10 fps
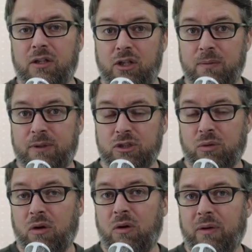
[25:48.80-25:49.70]
kube
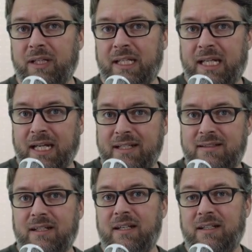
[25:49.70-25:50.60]
control
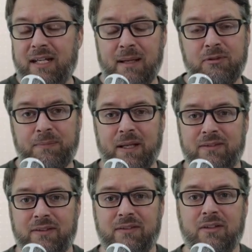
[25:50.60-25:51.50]
get
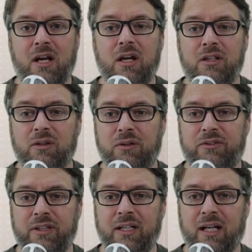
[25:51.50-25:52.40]
namespaces, you'll
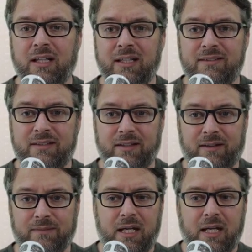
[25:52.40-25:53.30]
see a list
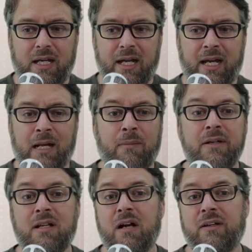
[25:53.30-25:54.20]
here. And I'm
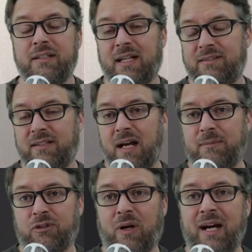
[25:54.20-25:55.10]
on Docker
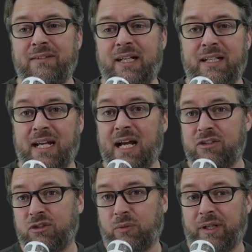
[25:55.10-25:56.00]
desktop, so I get an
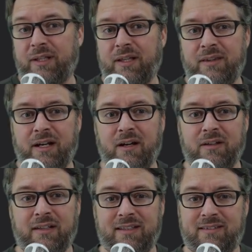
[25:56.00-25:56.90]
extra one
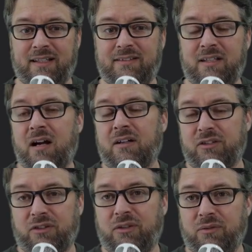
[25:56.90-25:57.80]
there that says
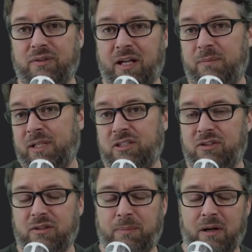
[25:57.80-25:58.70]
Docker. So that'll be
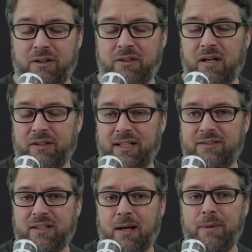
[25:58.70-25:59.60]
just a part of your Docker
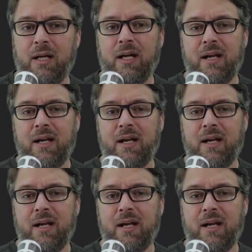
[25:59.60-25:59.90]
desktop